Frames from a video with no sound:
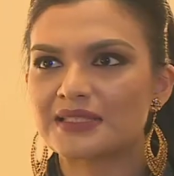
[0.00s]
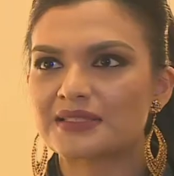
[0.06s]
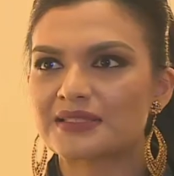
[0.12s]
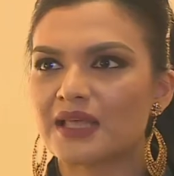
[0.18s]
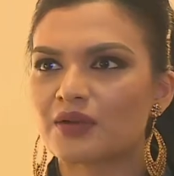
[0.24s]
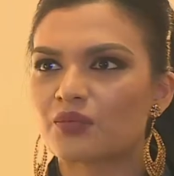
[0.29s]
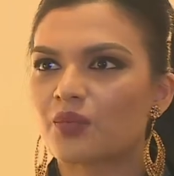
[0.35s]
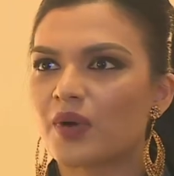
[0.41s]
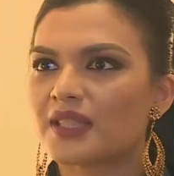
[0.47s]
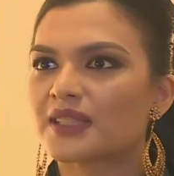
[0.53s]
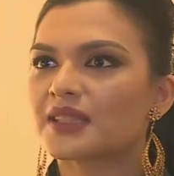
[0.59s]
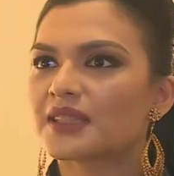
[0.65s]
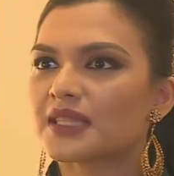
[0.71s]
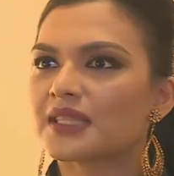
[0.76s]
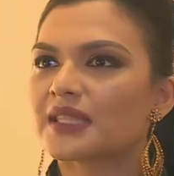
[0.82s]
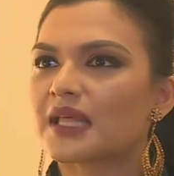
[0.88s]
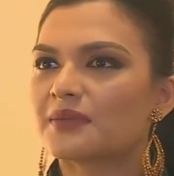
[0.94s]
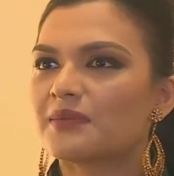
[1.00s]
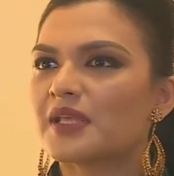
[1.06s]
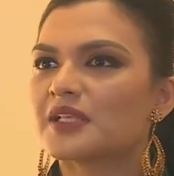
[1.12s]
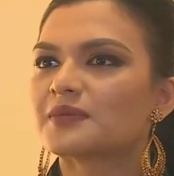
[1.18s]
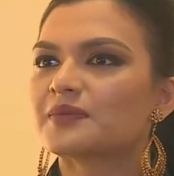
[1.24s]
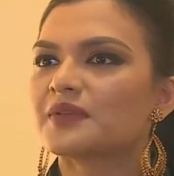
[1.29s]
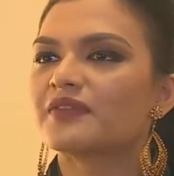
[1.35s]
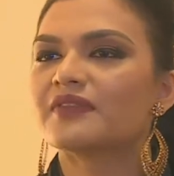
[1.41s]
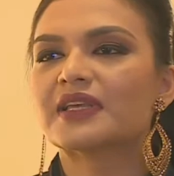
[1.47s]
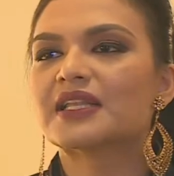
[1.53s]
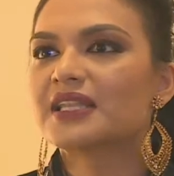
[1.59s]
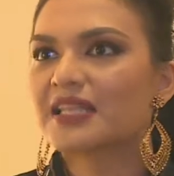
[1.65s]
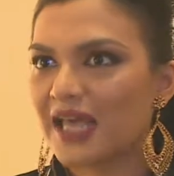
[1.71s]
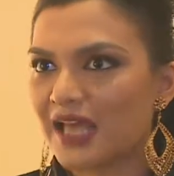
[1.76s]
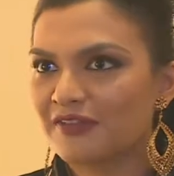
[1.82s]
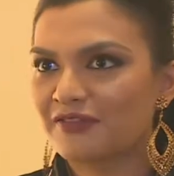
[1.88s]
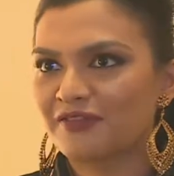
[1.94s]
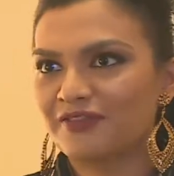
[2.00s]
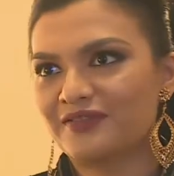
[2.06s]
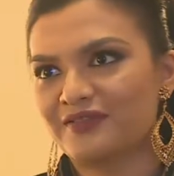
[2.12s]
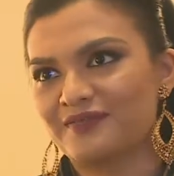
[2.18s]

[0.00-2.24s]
It's that one thing that makes me feel alive.